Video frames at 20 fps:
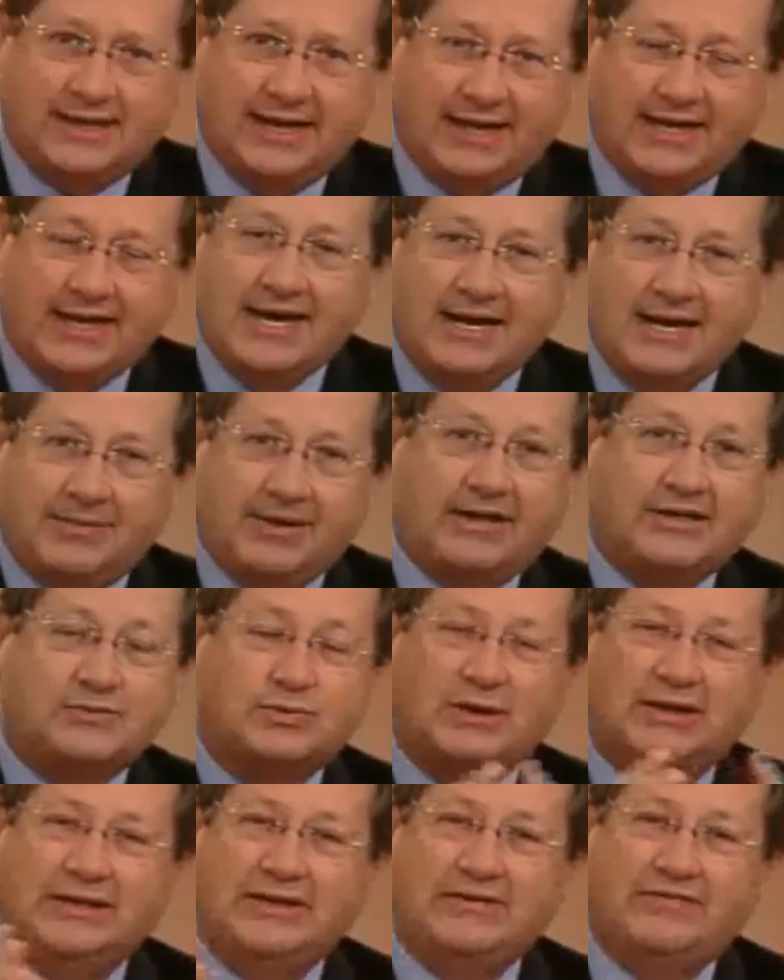today,
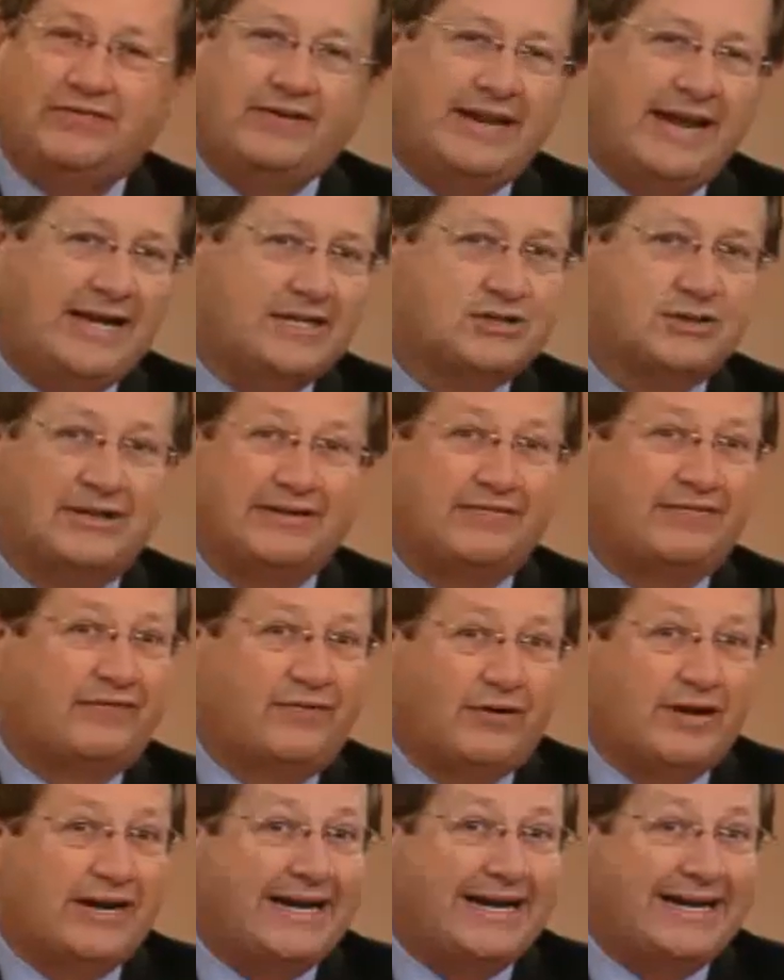because we live financially
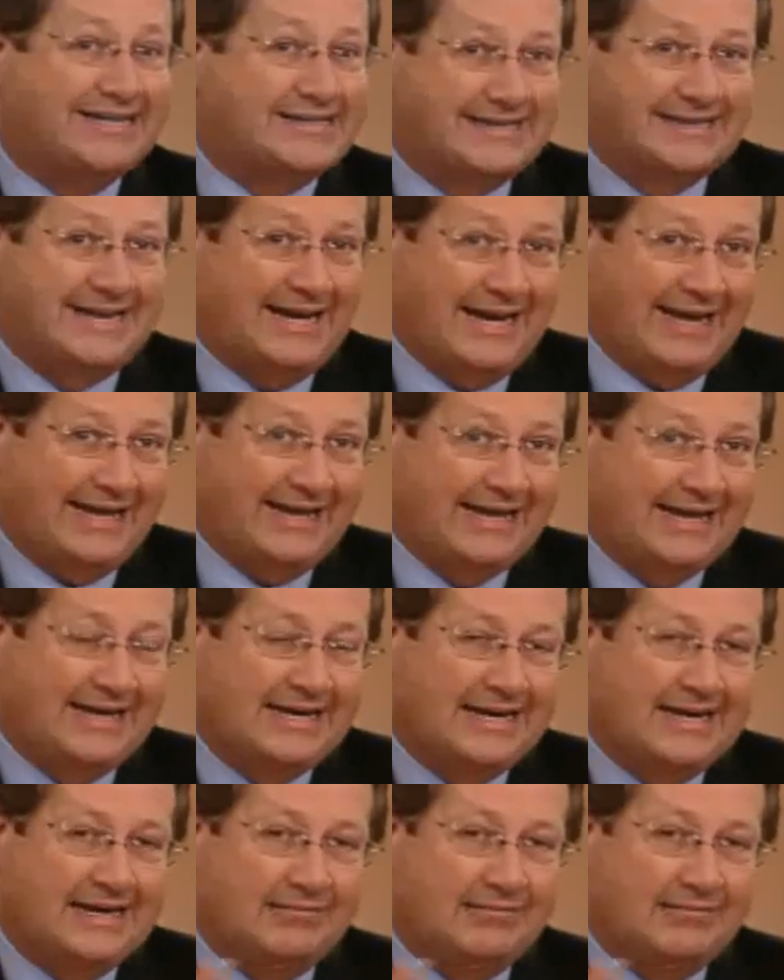free today.